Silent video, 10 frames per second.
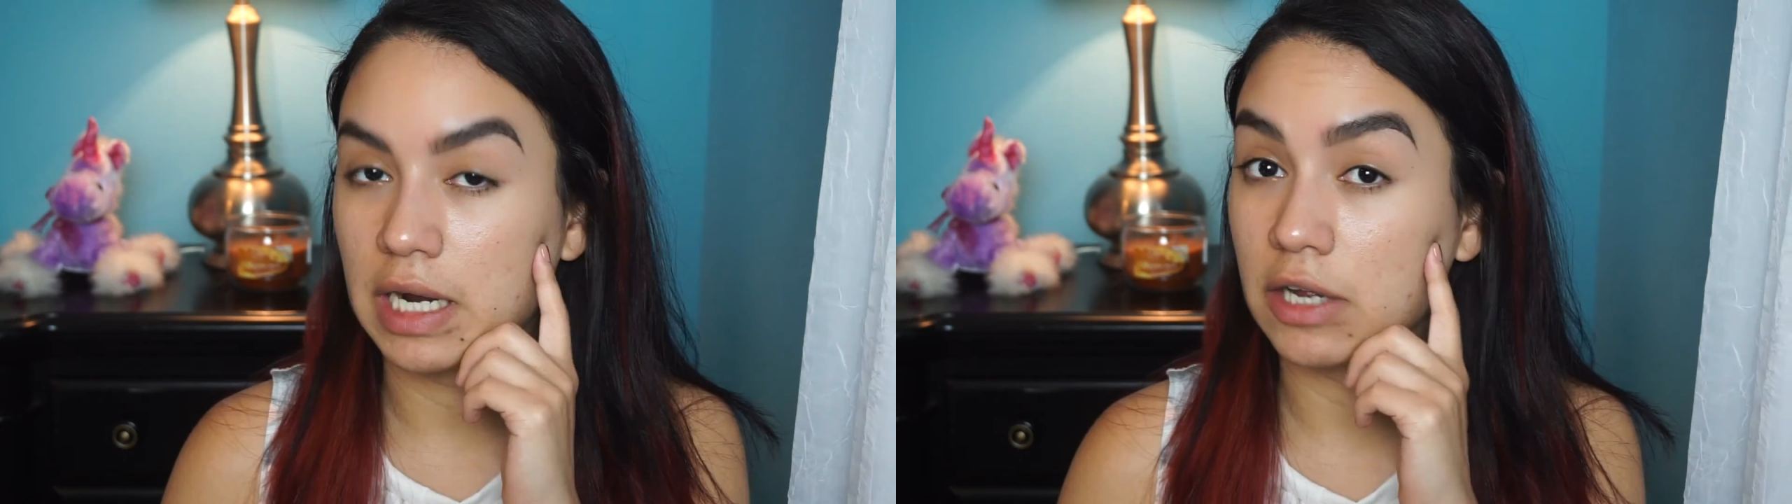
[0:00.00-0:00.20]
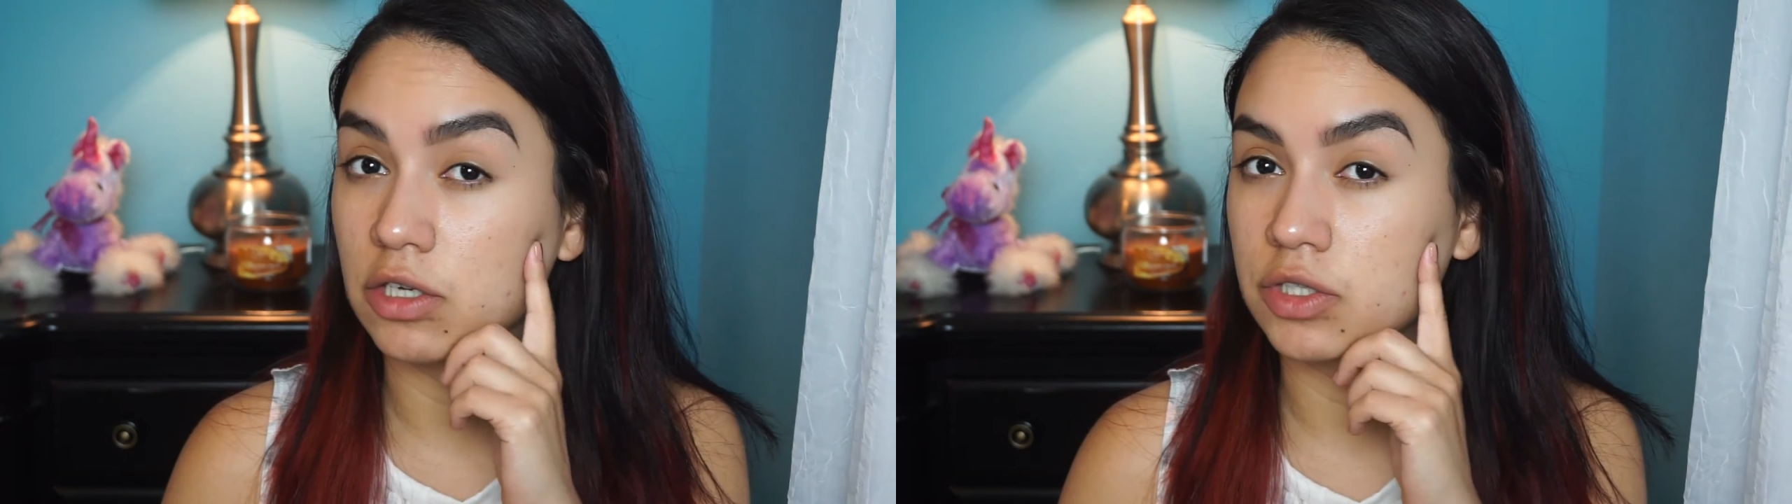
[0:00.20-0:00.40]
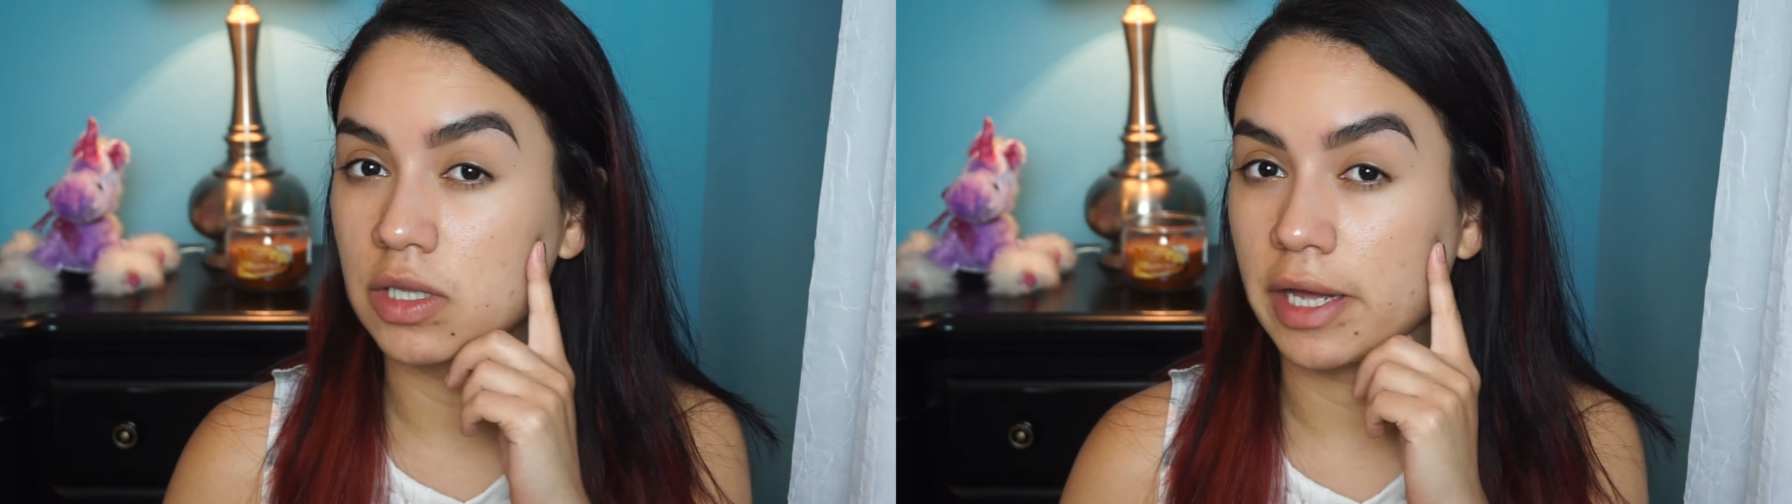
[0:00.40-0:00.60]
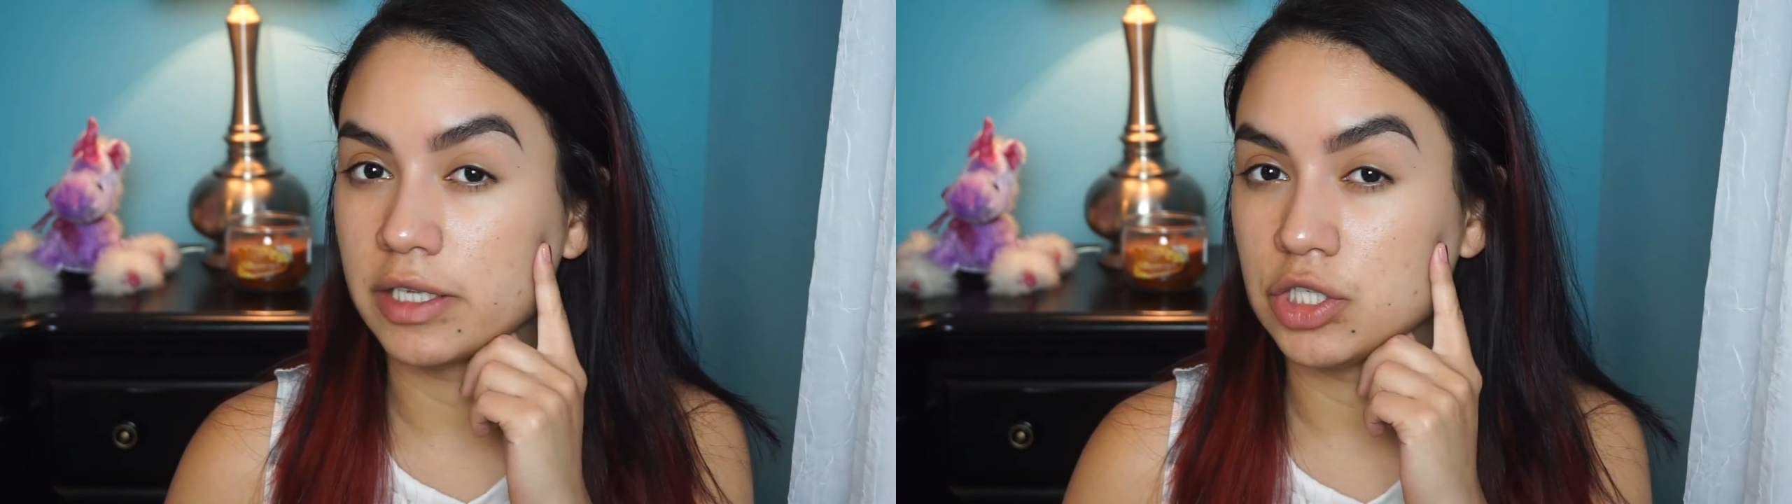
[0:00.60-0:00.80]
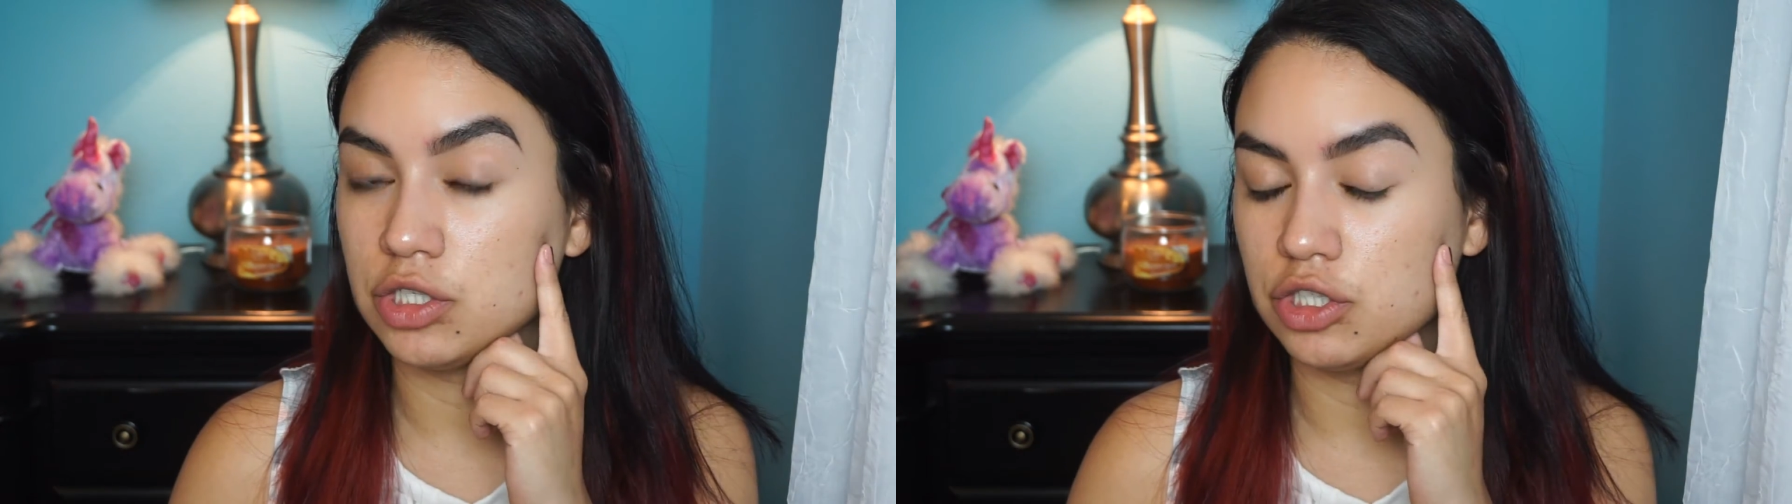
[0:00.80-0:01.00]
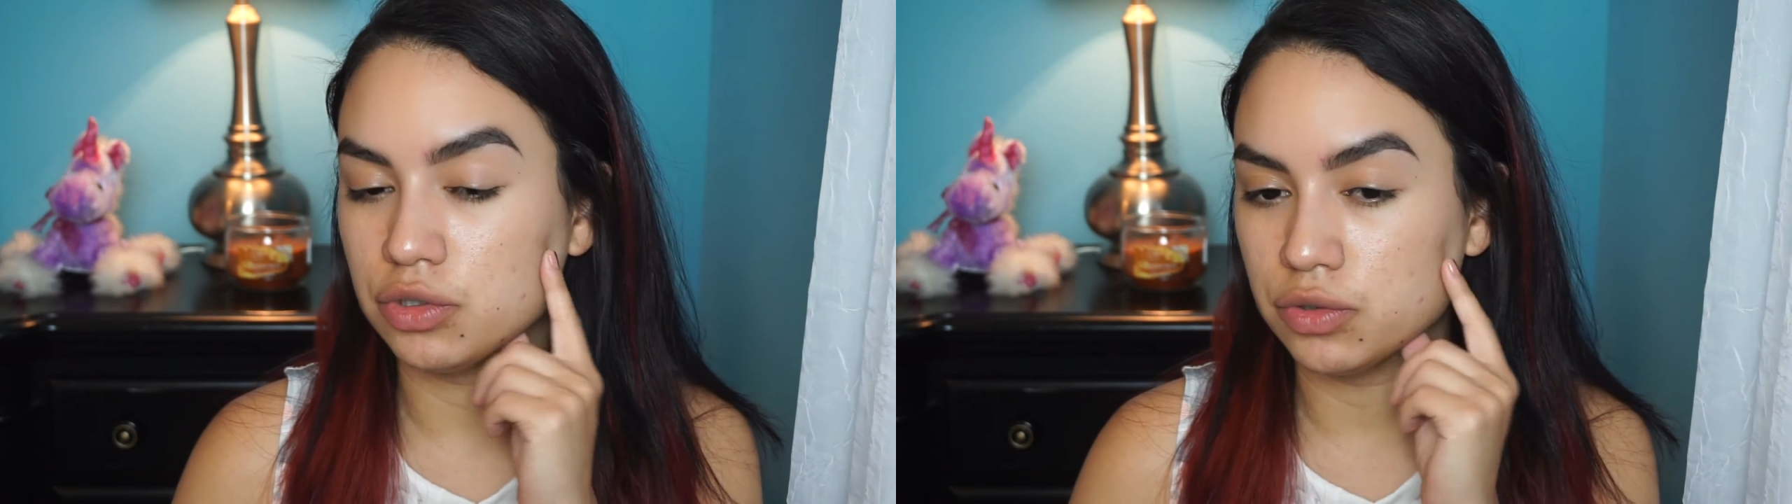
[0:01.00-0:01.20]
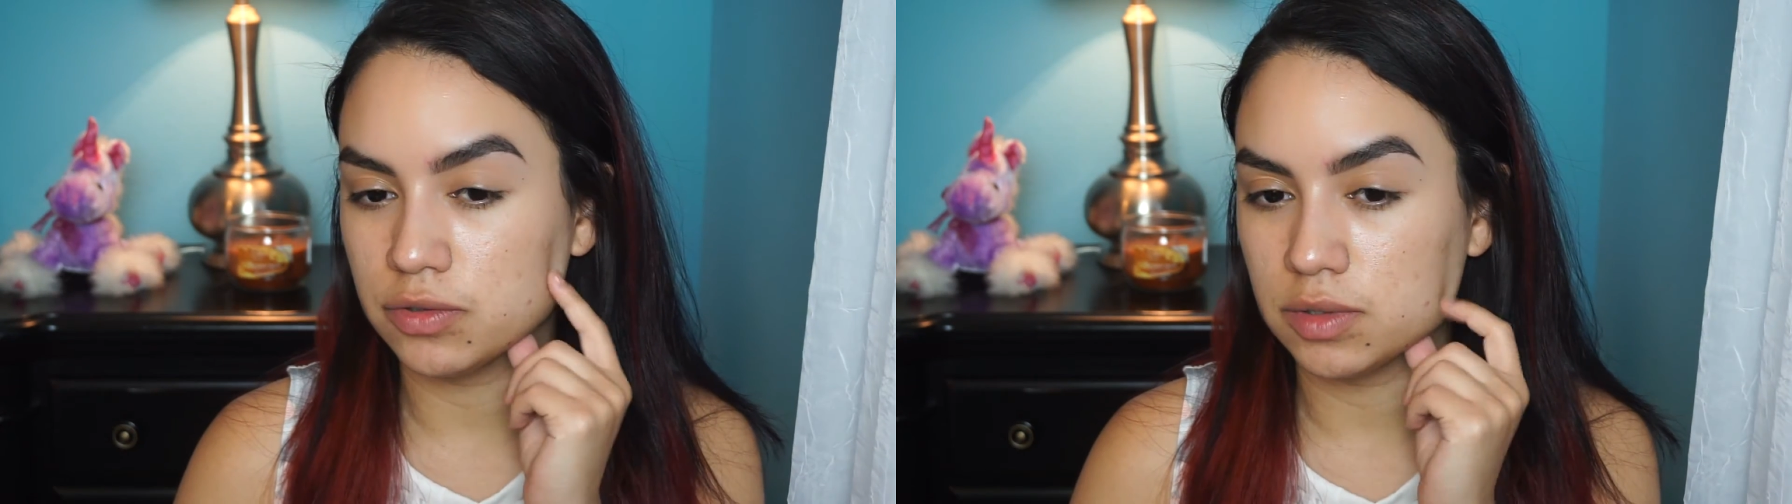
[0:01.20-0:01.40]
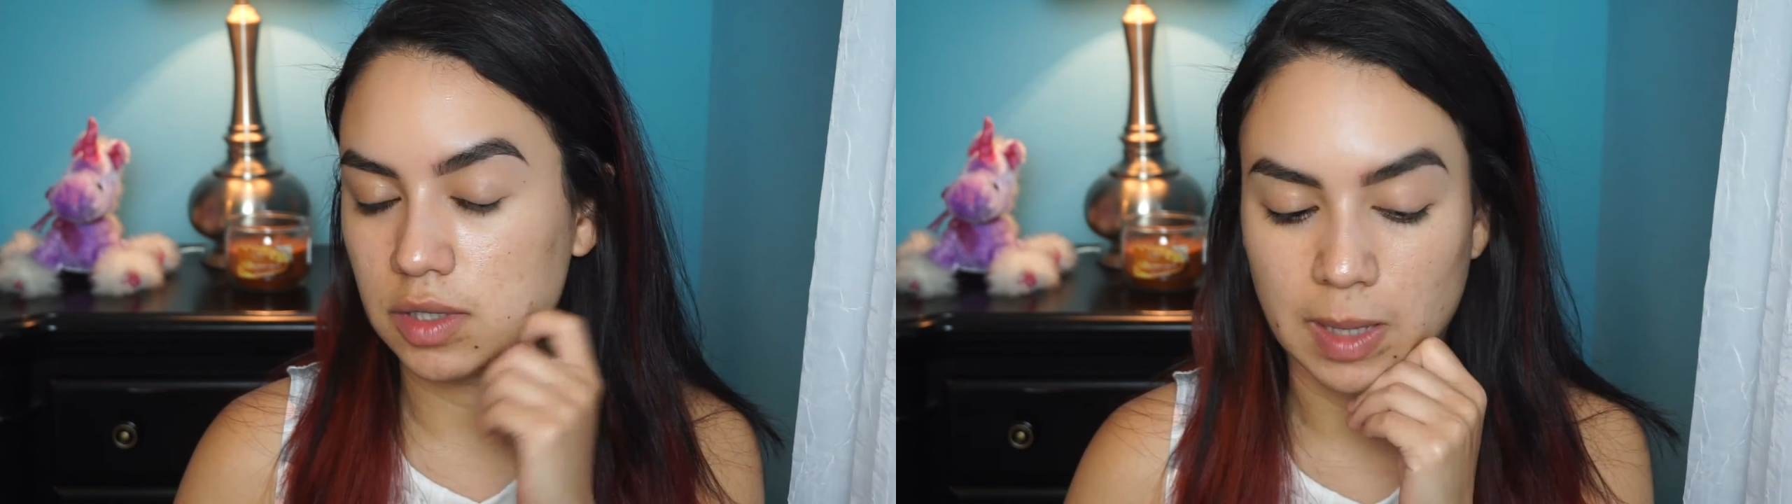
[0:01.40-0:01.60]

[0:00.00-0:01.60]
I also like to use